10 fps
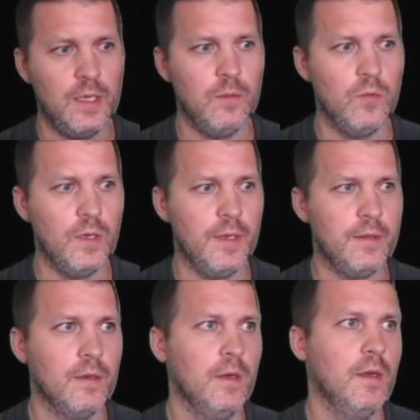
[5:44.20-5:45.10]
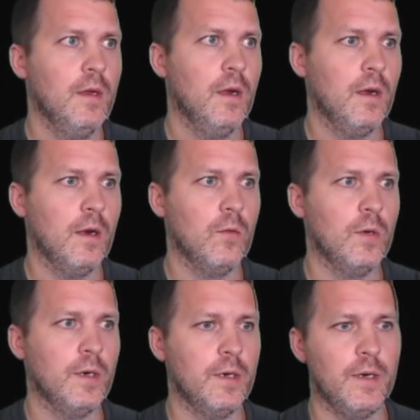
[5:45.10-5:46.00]
emulate
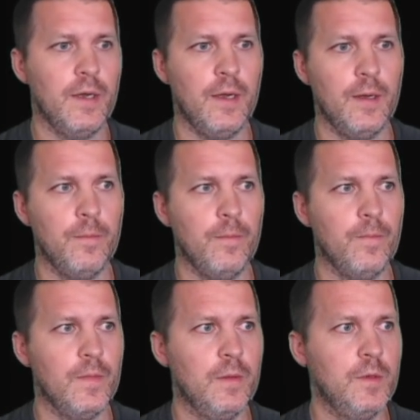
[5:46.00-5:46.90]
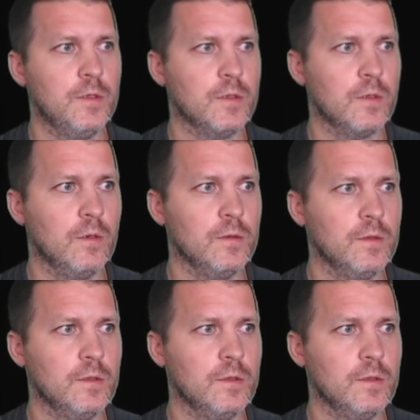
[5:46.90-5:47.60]
our um, let me just close